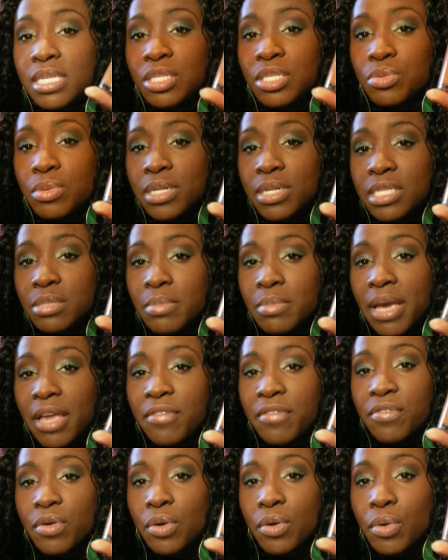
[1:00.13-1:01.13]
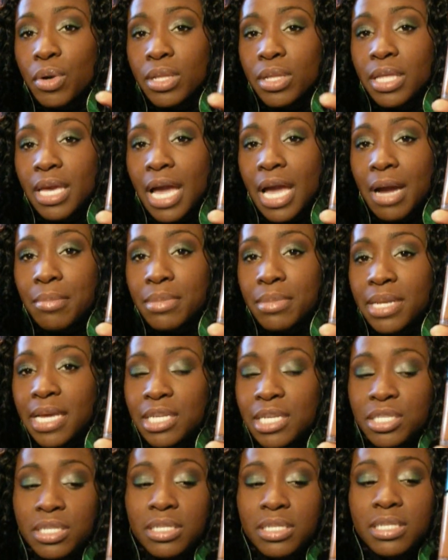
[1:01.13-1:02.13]
this one is made for oily
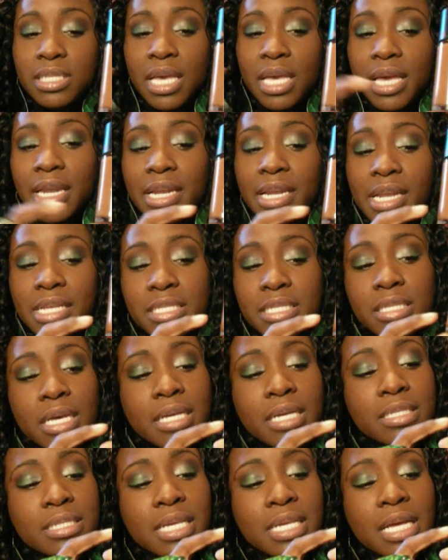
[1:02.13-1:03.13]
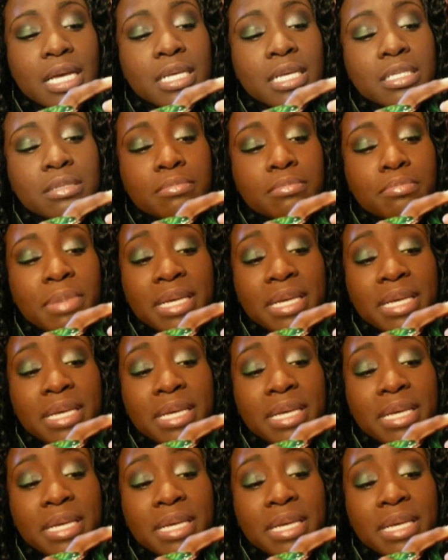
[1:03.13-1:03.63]
combination skin, and it